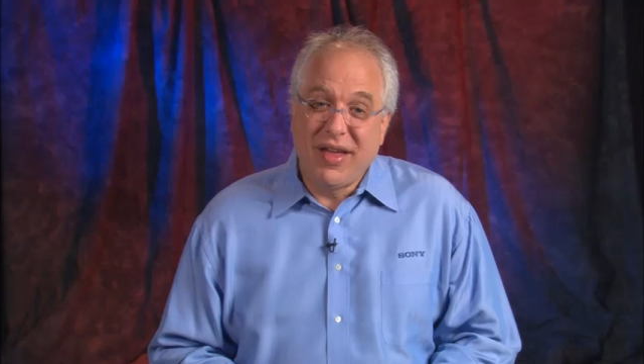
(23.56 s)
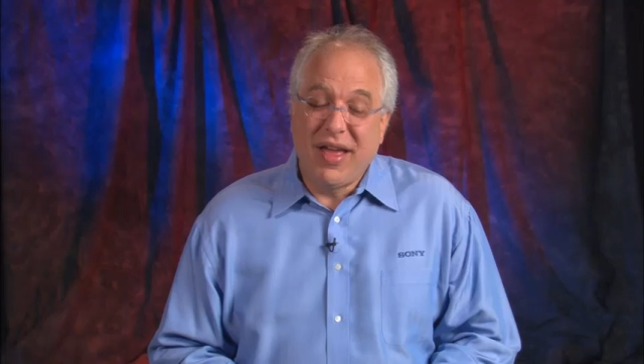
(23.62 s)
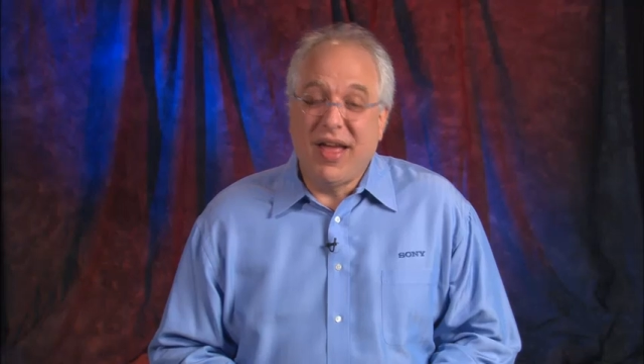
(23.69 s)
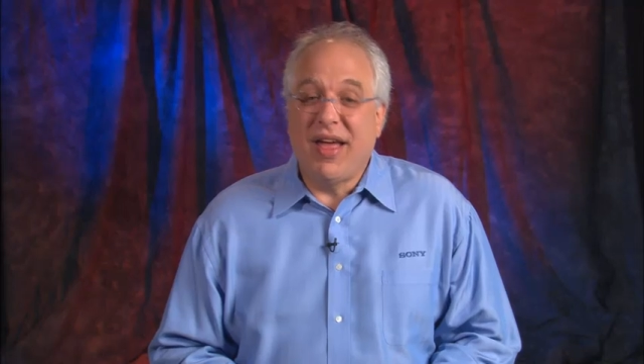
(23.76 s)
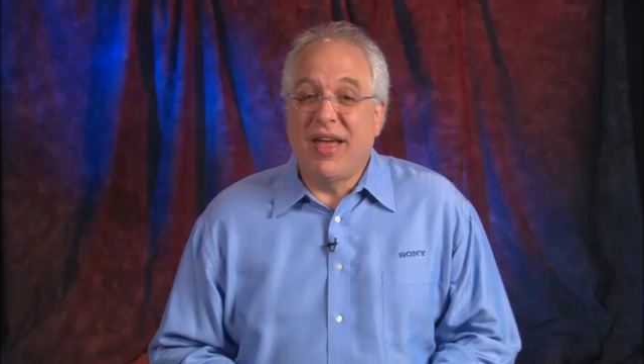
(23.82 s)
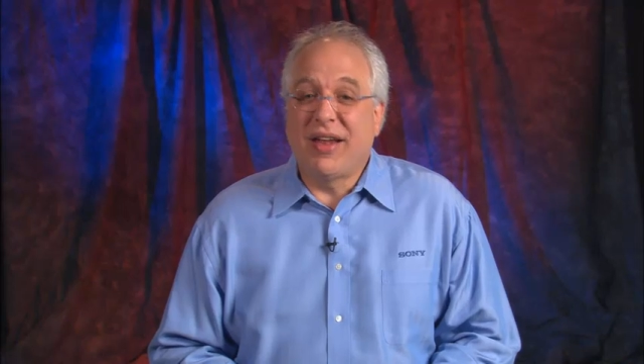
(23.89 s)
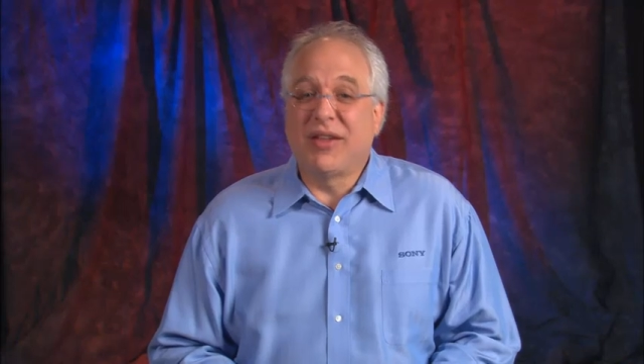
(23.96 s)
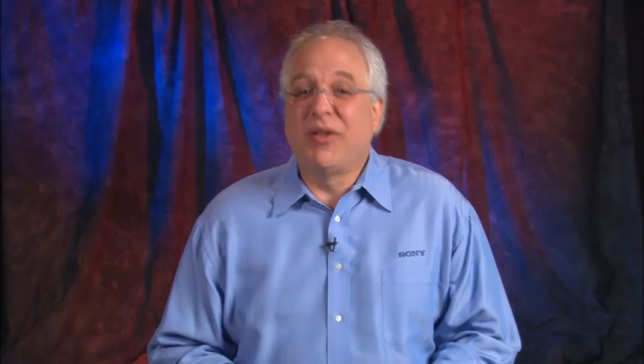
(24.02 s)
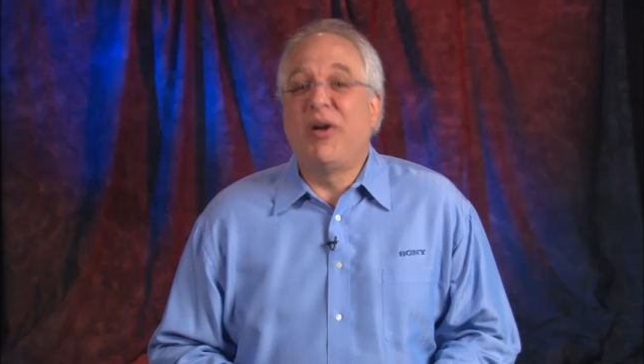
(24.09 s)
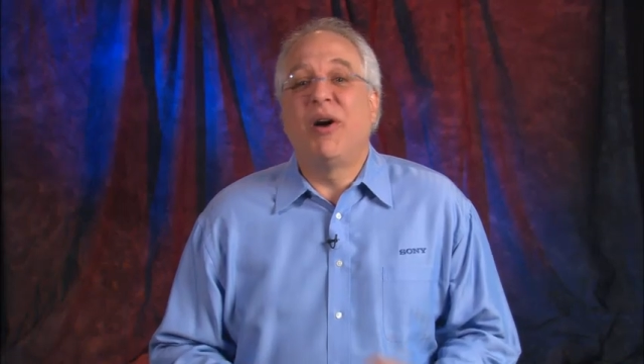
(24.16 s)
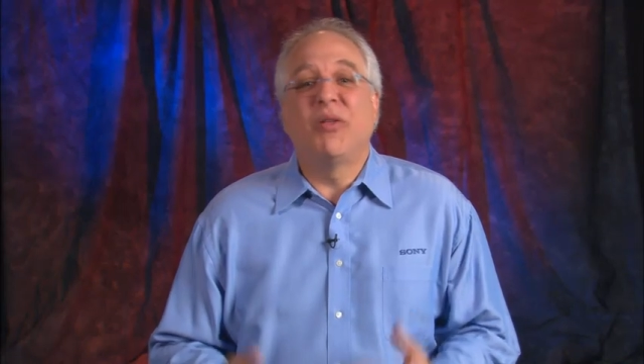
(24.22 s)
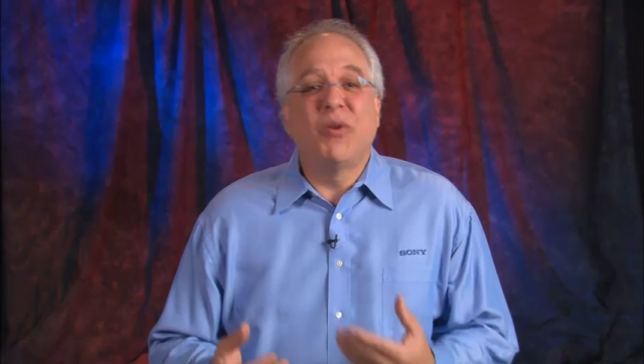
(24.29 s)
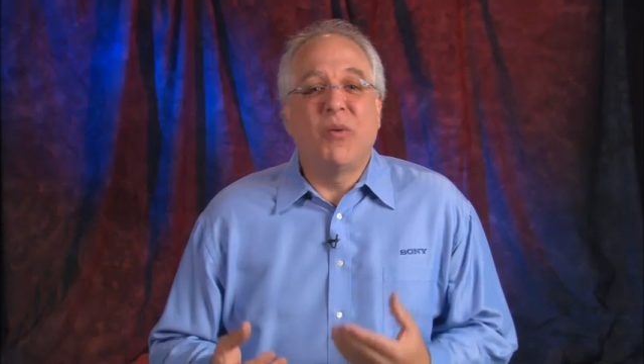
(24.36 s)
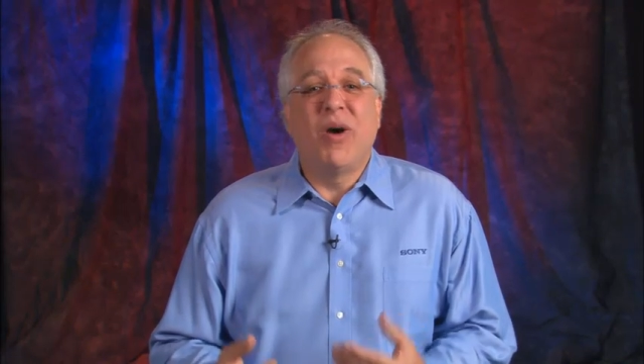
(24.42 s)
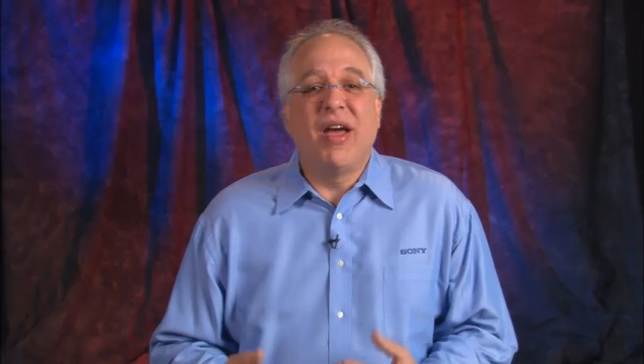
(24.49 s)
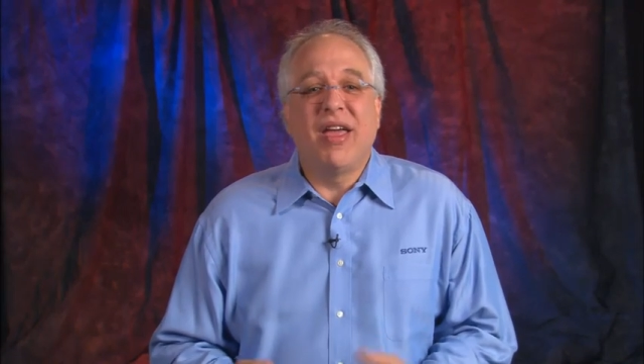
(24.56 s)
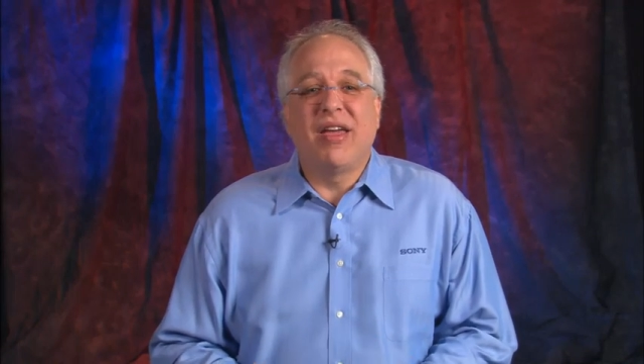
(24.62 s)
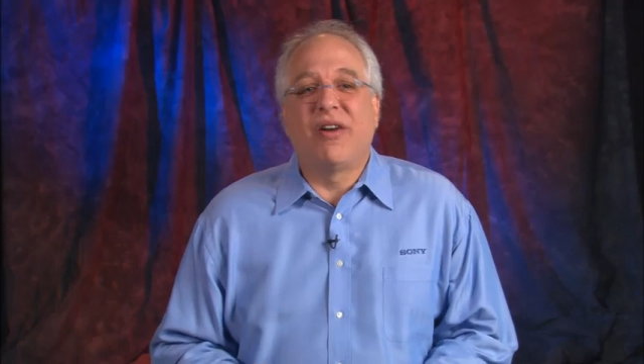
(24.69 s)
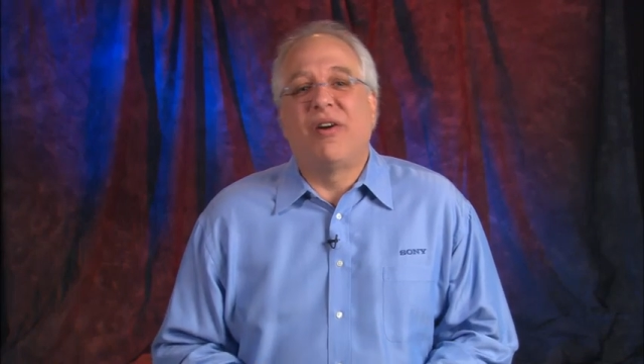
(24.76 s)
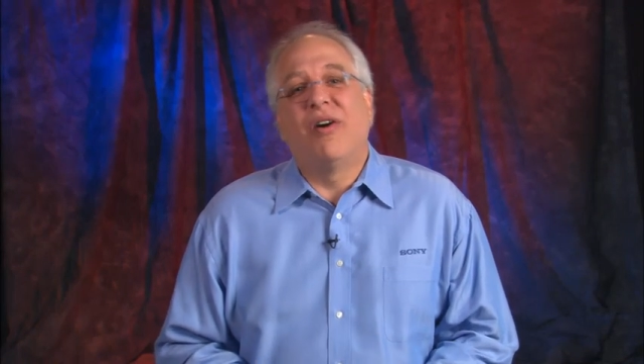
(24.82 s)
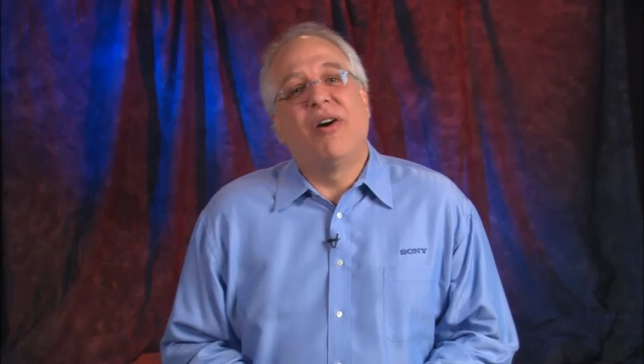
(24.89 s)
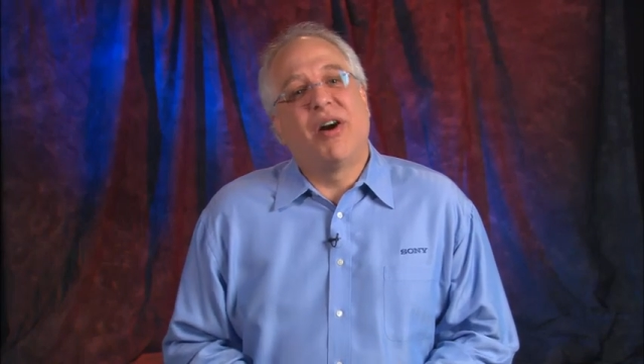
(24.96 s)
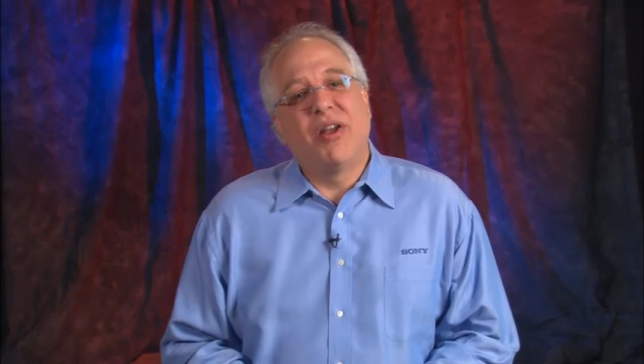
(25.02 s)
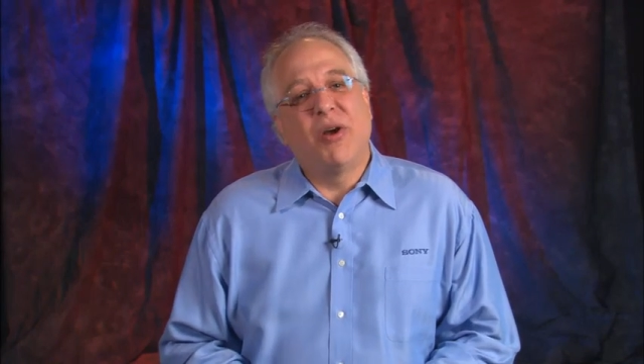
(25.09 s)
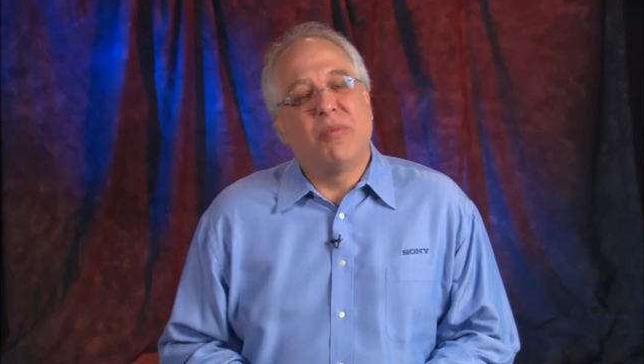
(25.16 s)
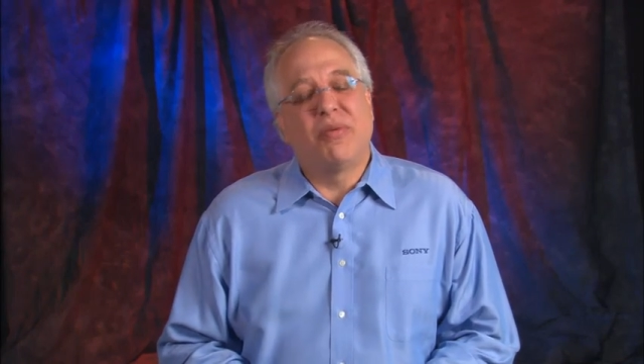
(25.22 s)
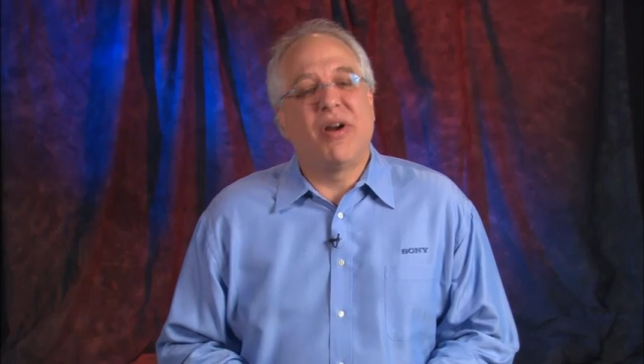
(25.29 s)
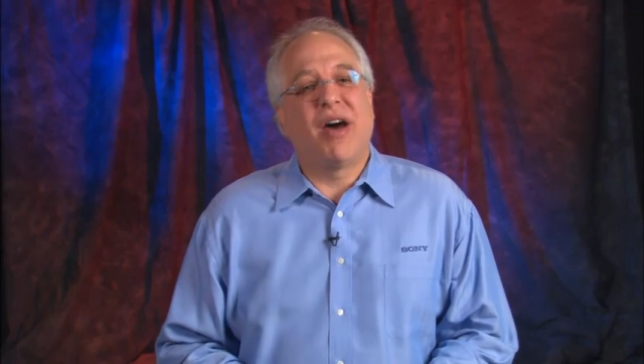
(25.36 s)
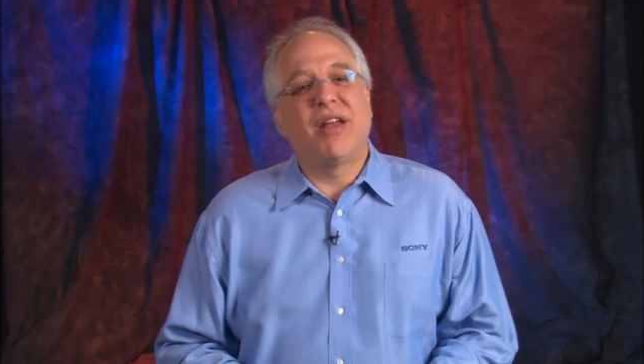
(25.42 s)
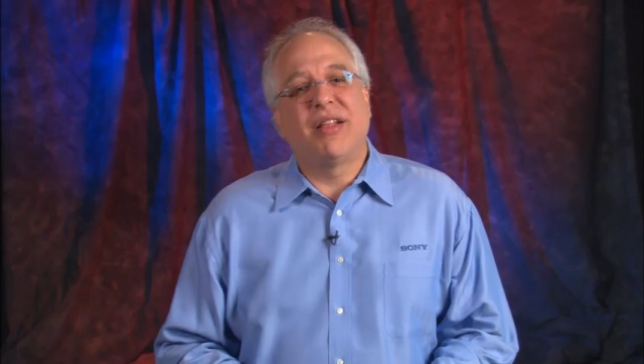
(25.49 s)
And along the way in our audio
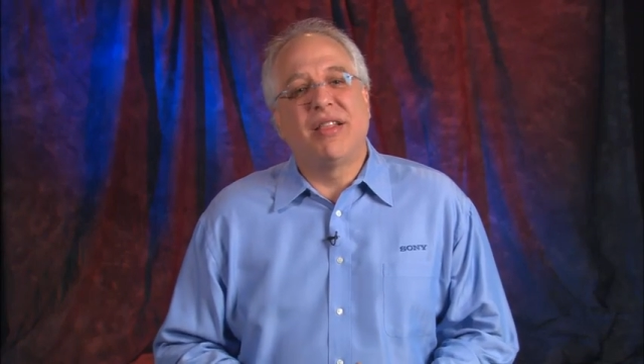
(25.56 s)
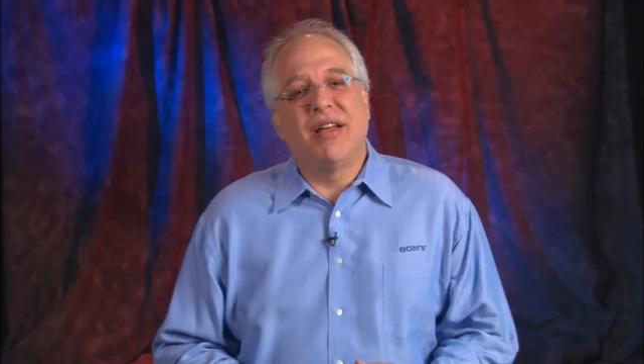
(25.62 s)
product